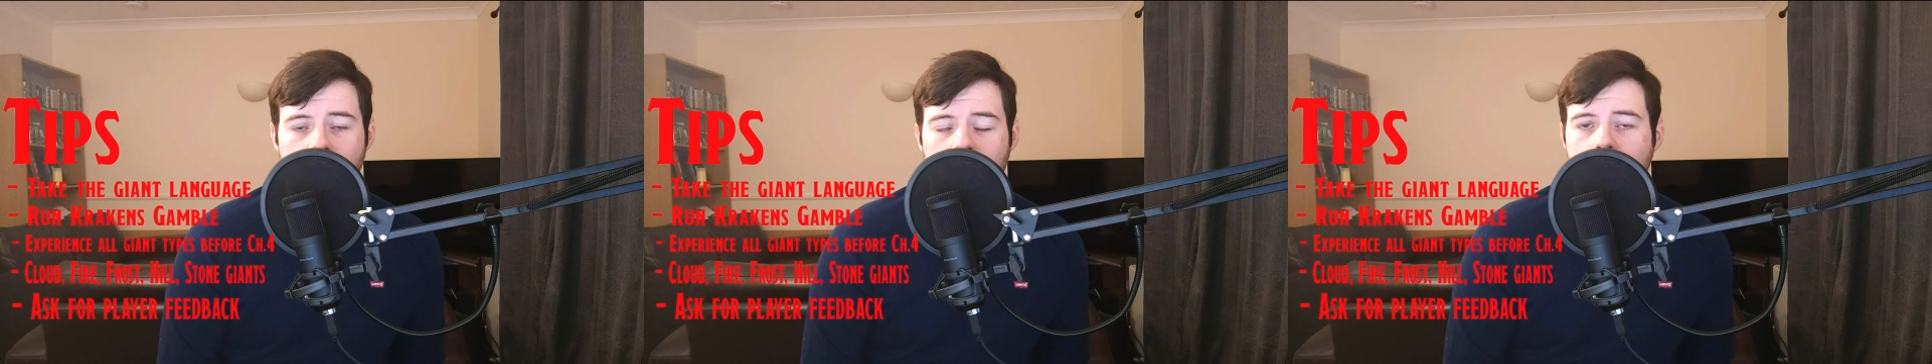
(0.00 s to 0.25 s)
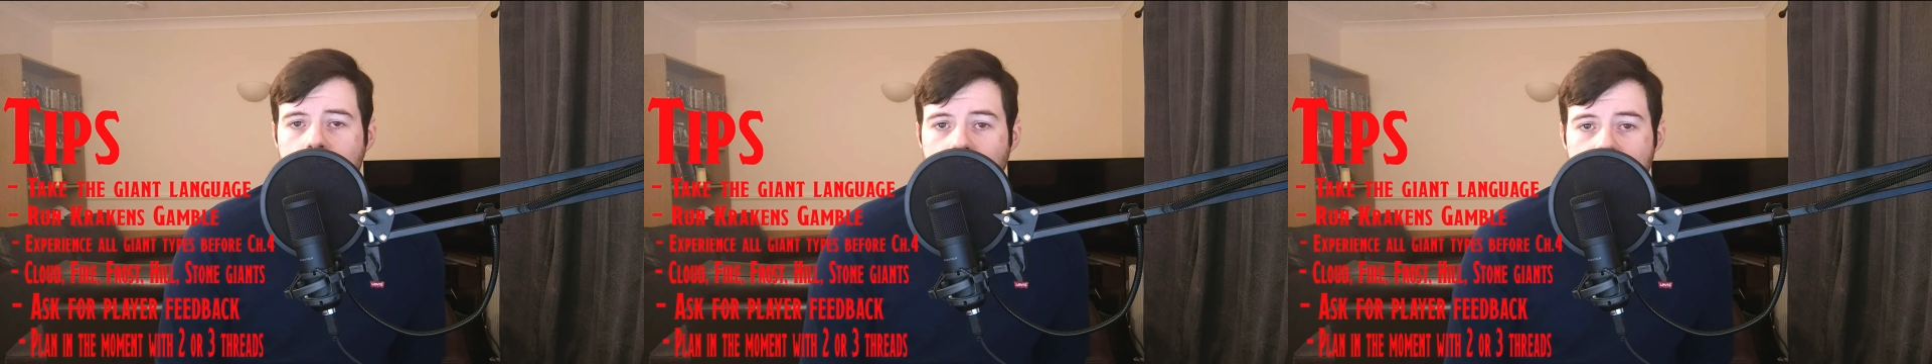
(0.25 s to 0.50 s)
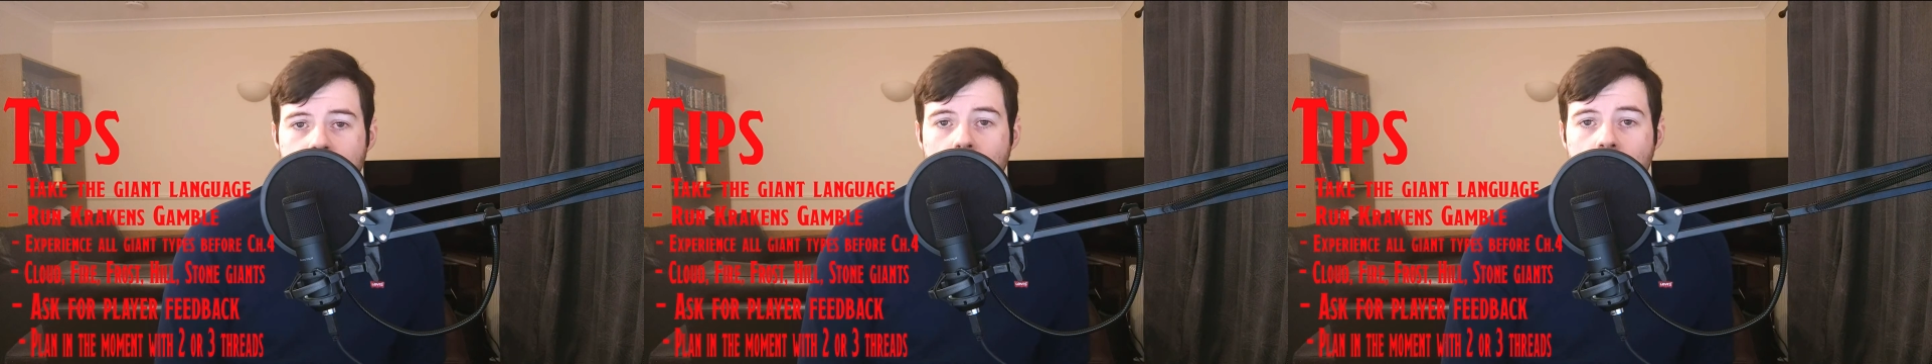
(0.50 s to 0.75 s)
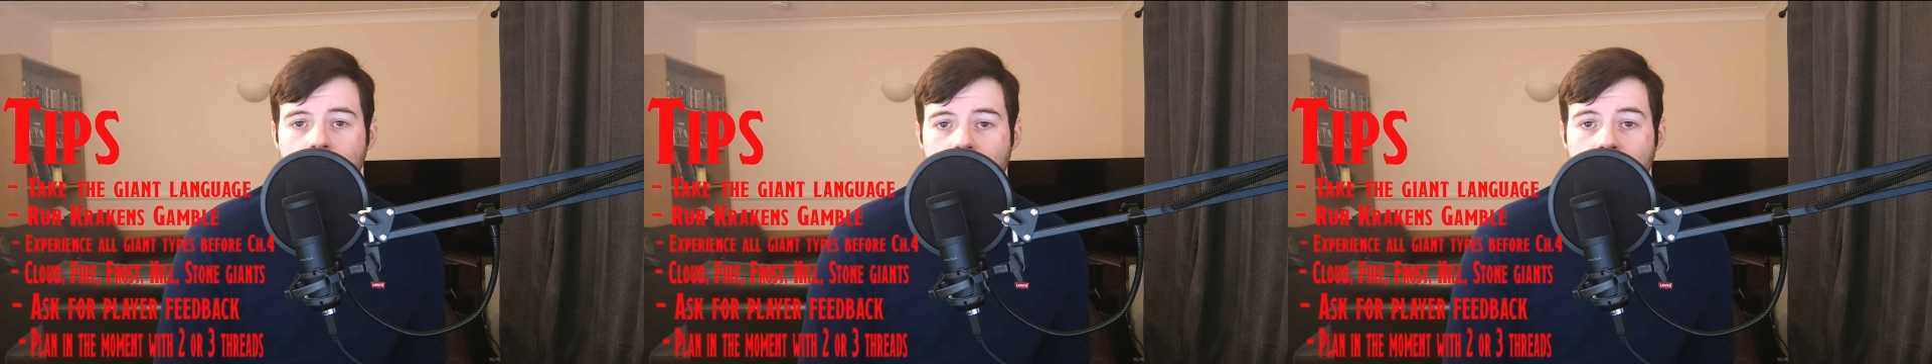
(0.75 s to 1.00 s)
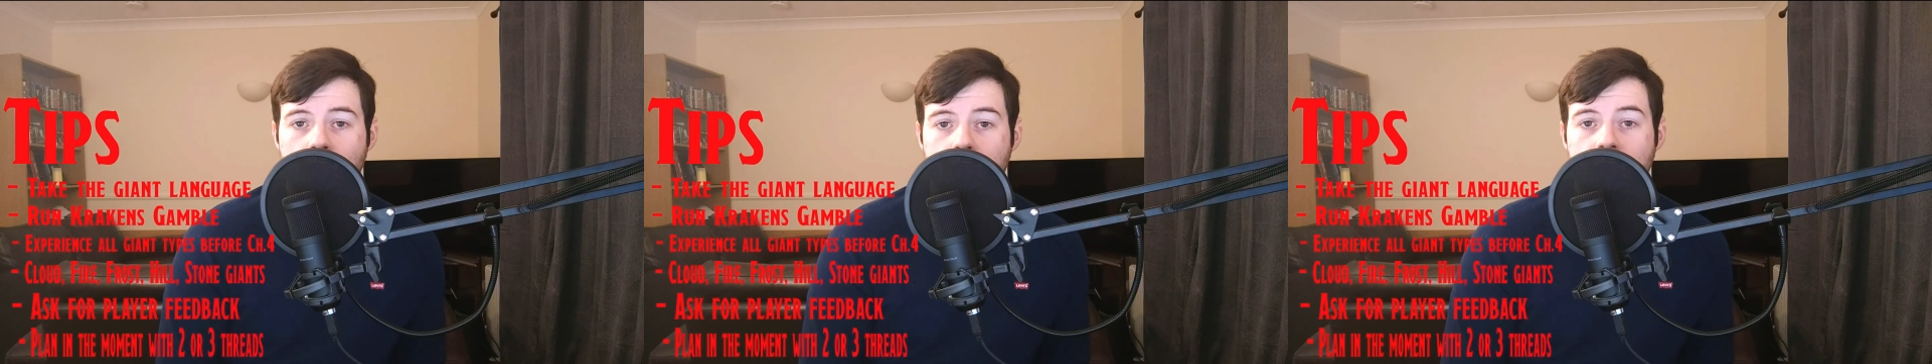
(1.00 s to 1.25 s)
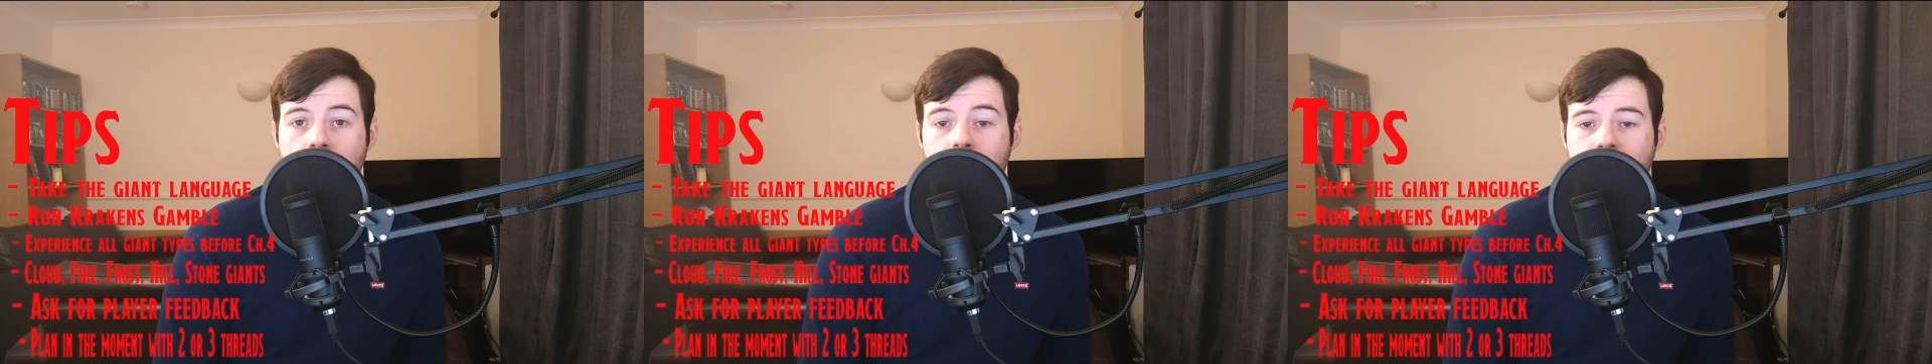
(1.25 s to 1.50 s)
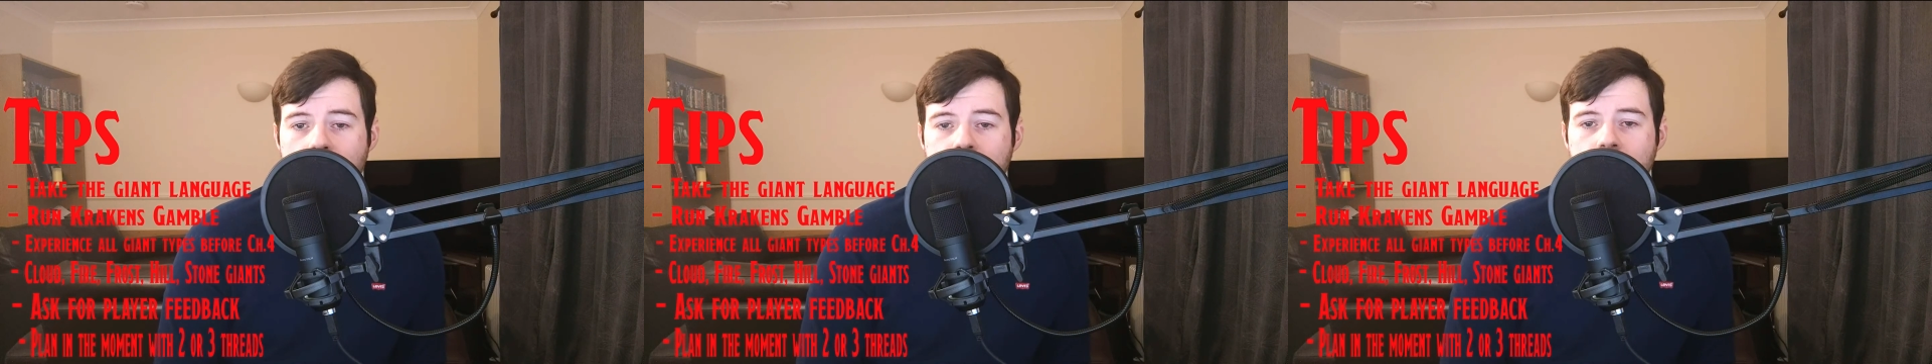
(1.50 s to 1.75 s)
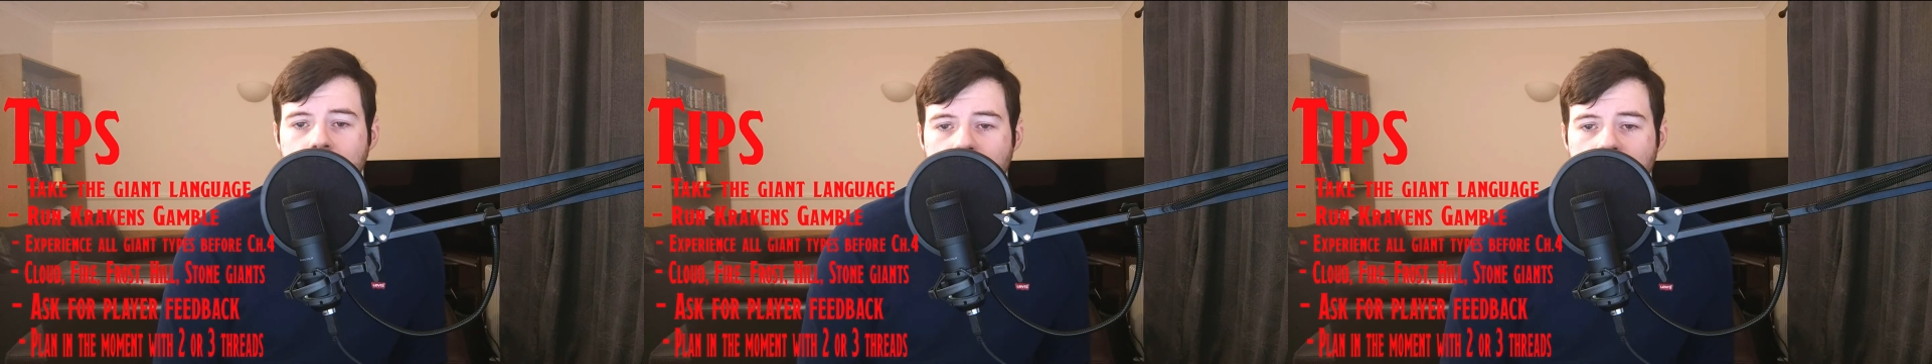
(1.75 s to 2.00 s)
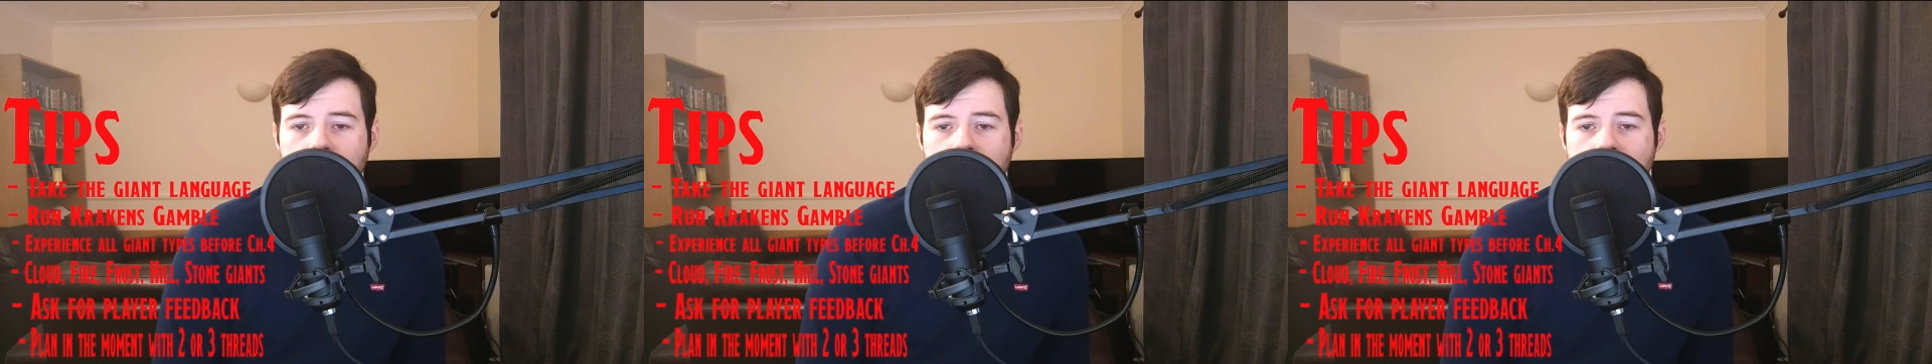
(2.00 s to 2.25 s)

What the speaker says: and this one revolves around chapter 3